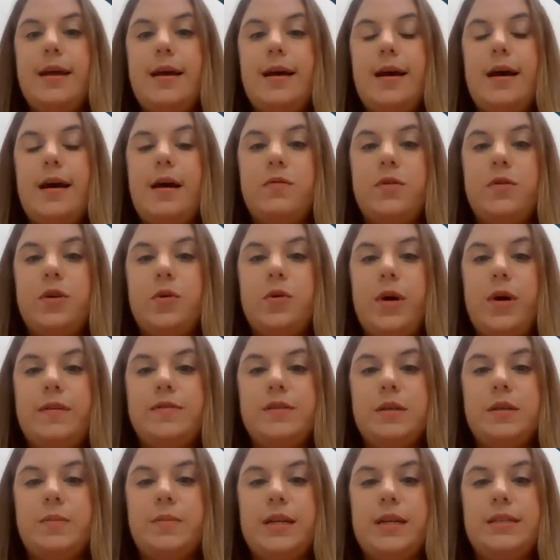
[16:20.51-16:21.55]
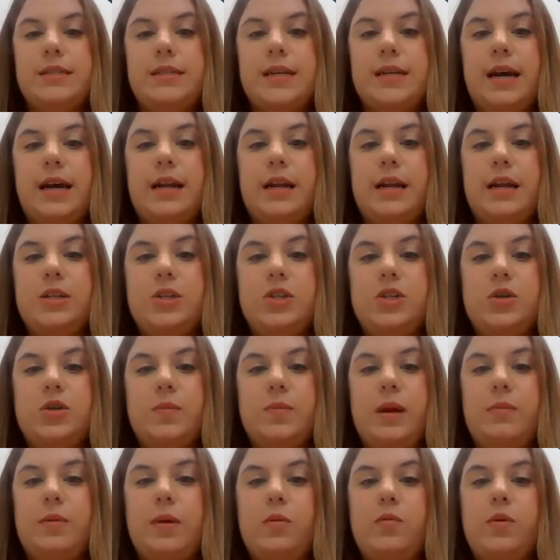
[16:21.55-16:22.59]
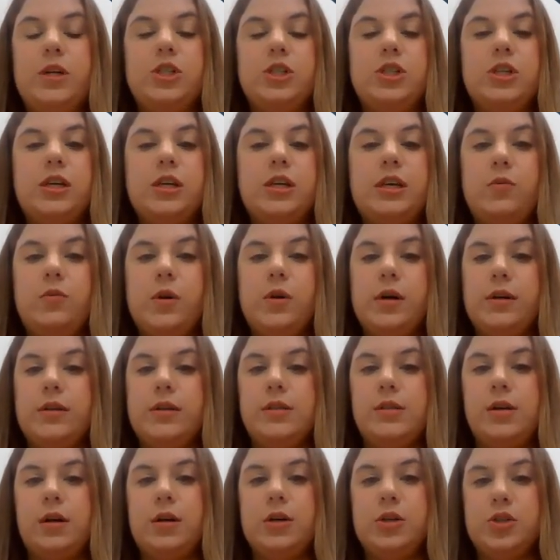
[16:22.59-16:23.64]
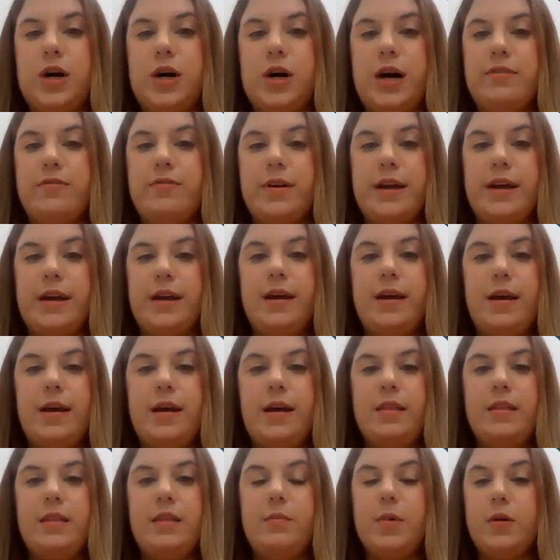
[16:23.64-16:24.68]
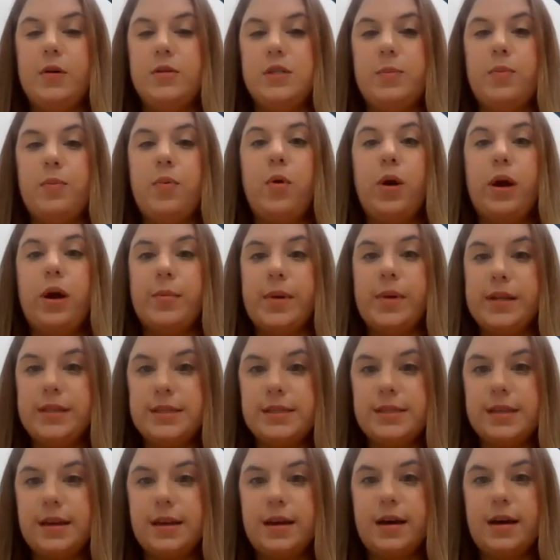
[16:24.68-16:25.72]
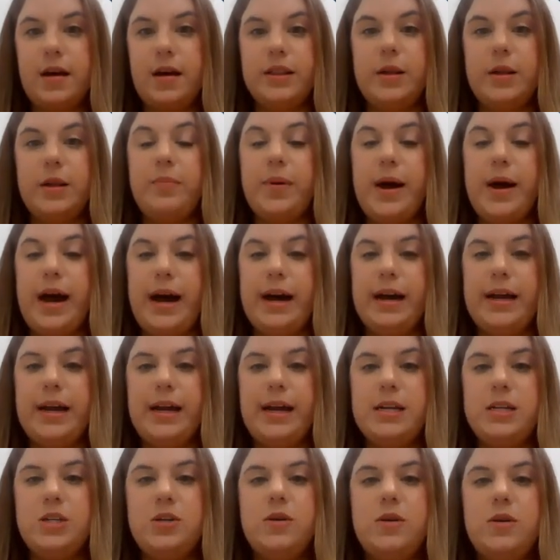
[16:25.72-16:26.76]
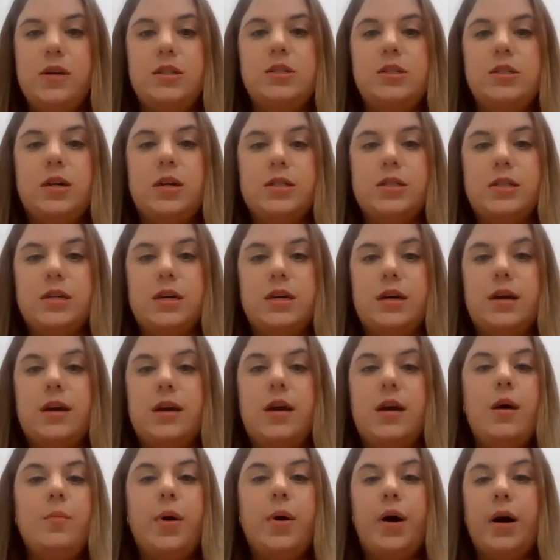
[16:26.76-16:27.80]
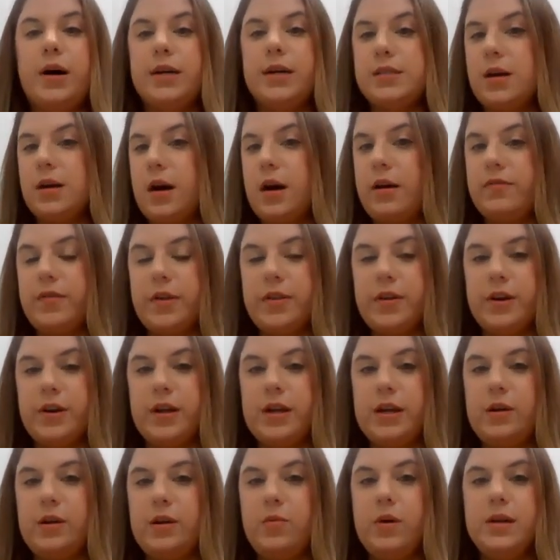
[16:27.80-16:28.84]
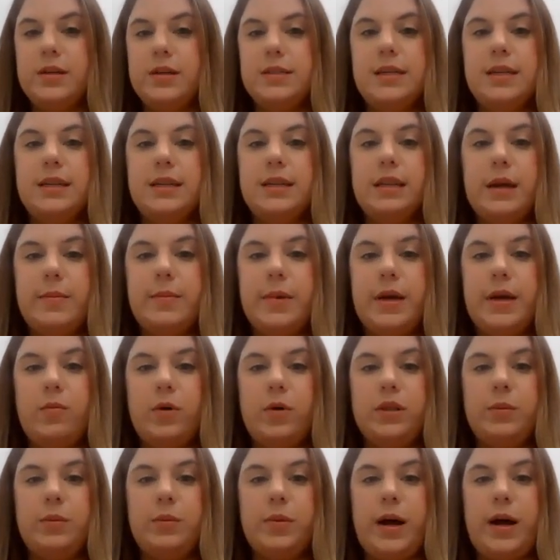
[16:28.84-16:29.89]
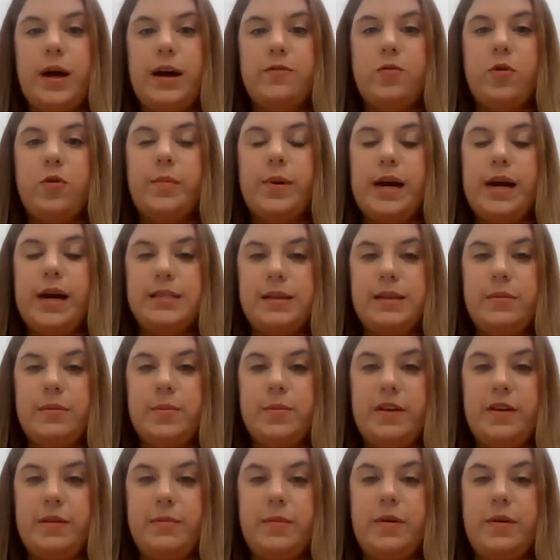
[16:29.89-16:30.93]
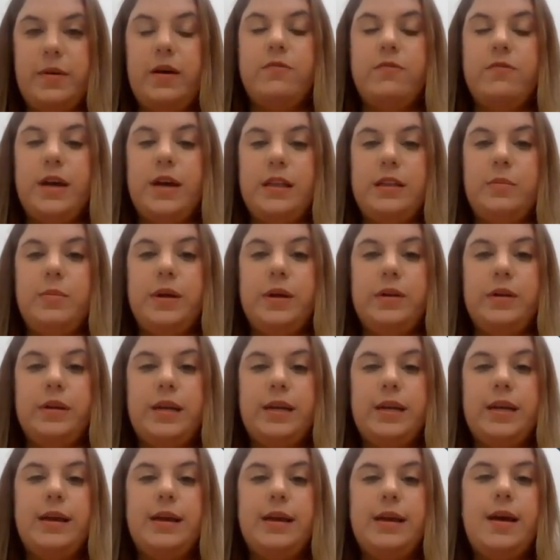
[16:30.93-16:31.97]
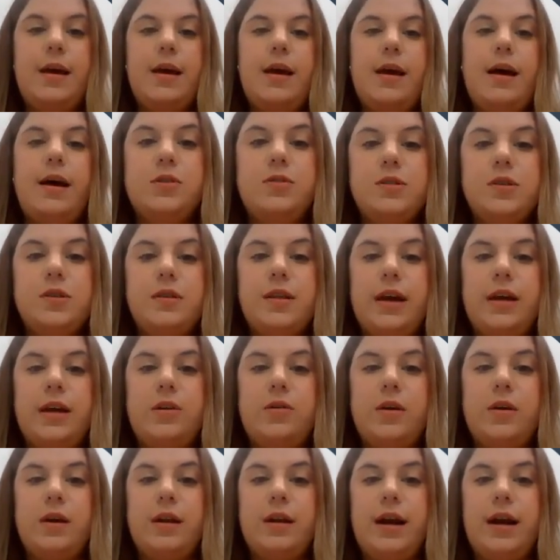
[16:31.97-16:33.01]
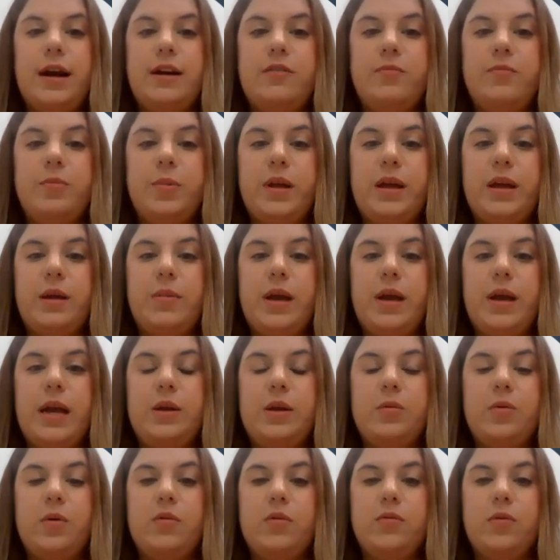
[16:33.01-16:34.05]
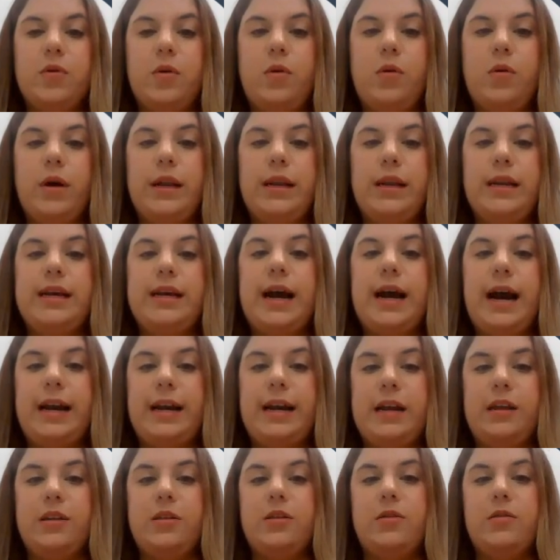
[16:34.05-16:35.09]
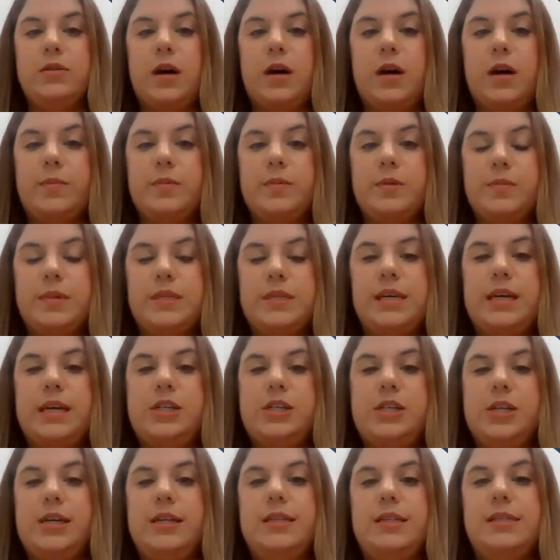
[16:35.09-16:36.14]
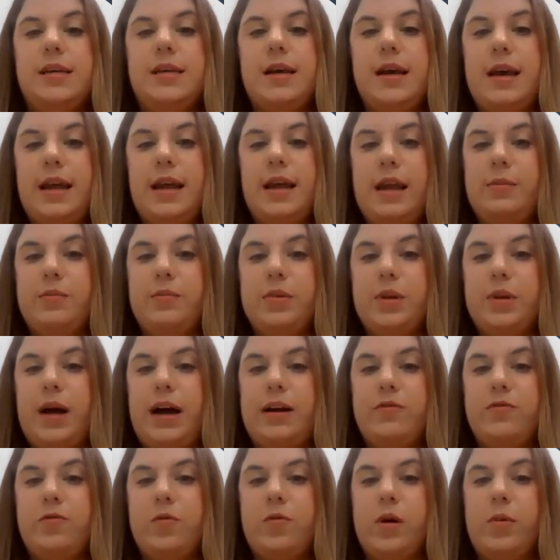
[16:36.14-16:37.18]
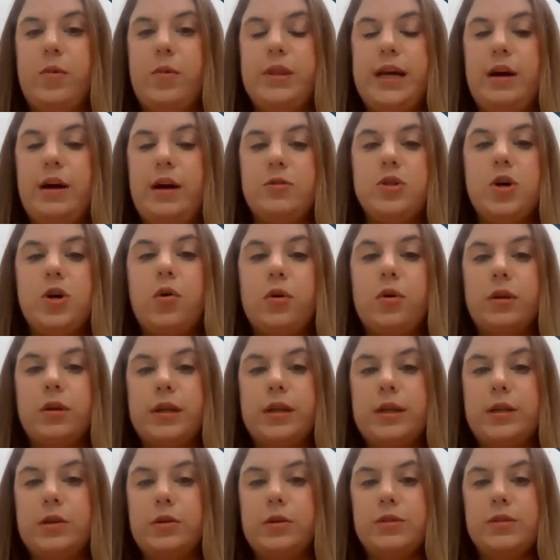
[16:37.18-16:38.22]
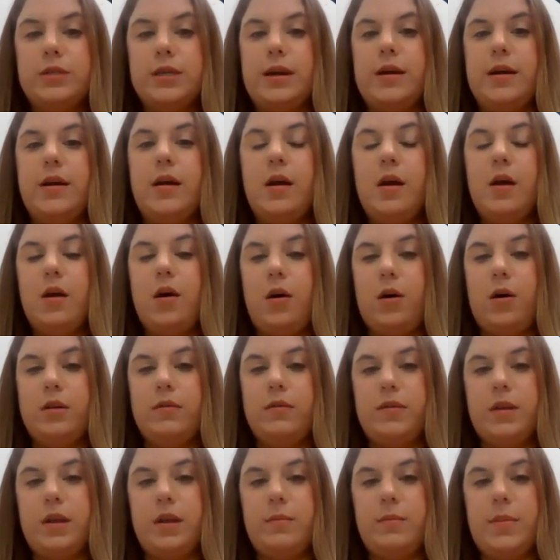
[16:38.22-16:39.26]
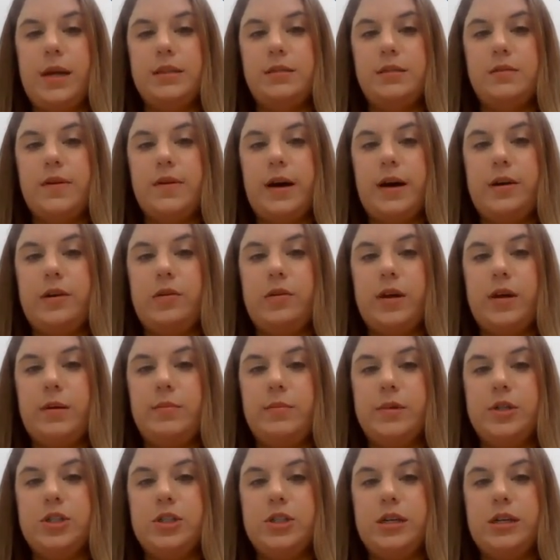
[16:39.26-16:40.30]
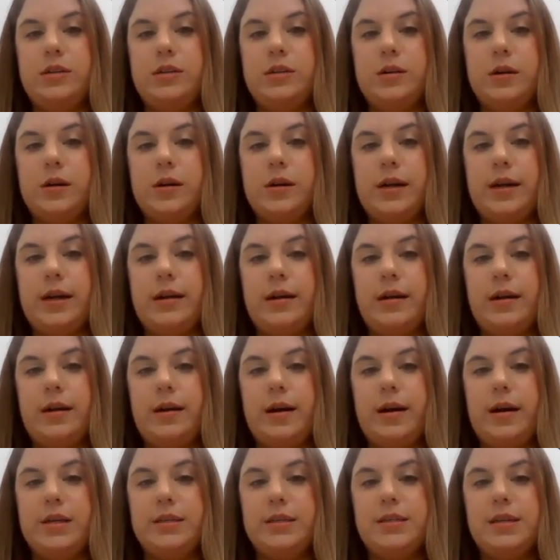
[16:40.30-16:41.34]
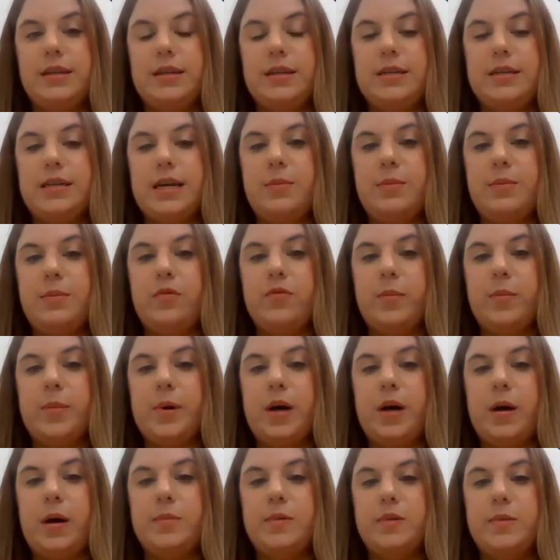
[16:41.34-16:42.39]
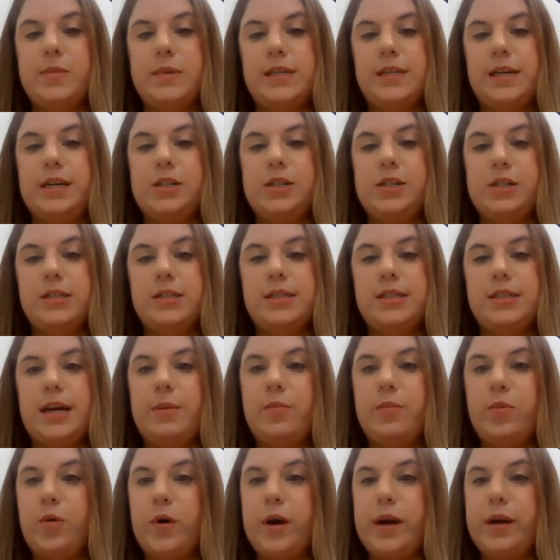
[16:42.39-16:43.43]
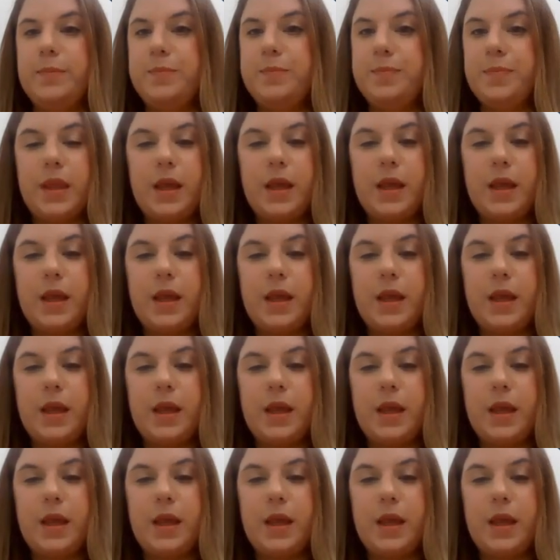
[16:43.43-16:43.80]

So if you have some insight into maybe which keywords are driving the most appointments on the back end, you can start to pause off other keywords and limit what the platform has availability to so that you can kind of play a manual role in guiding those optimizations in platform without totally losing all of the immense value that machine learning brings to the table from an optimization standpoint.